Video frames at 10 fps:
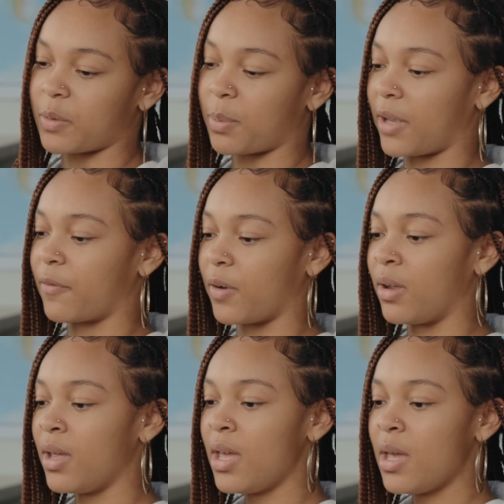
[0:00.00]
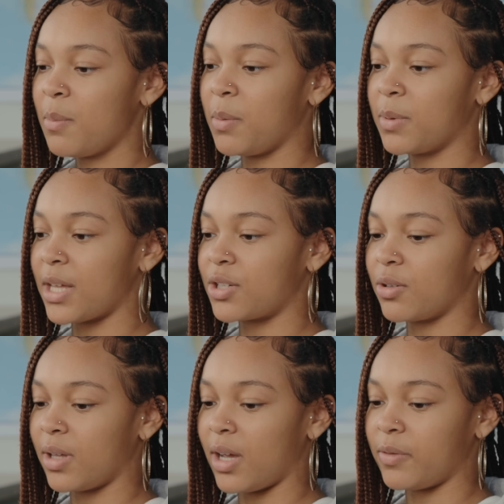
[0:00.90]
you're playing for people that
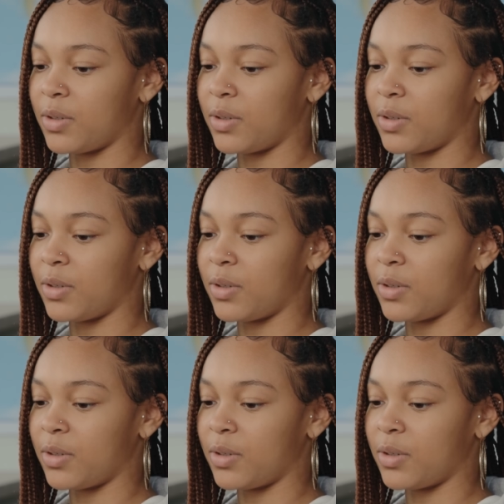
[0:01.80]
you love.